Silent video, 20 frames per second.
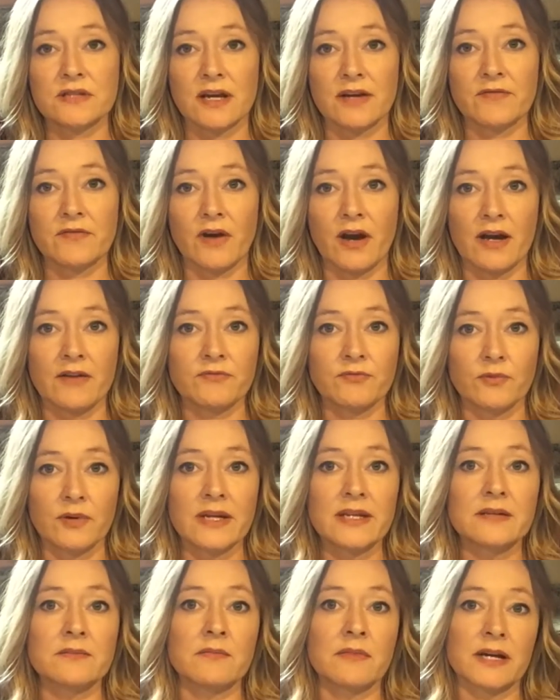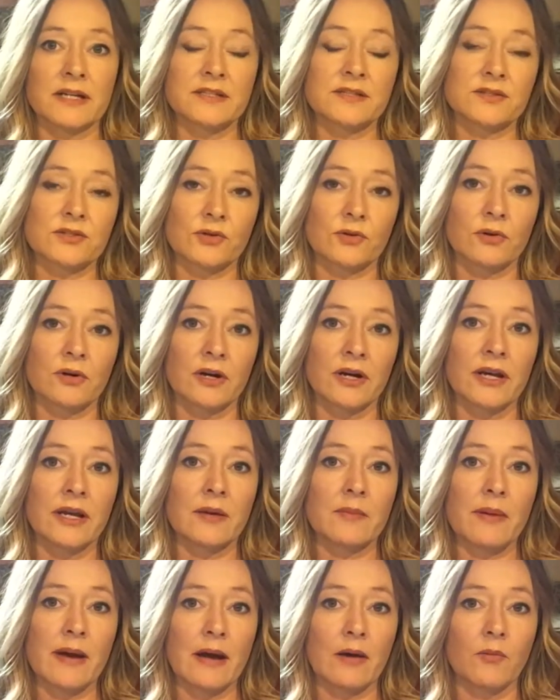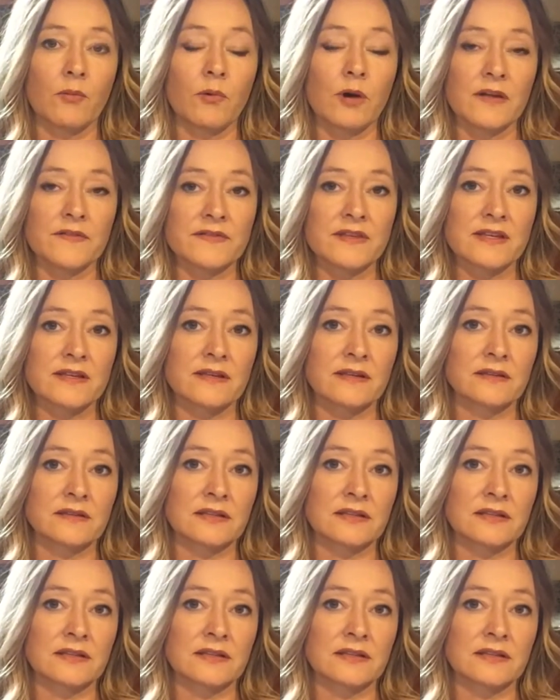I've written my story about what the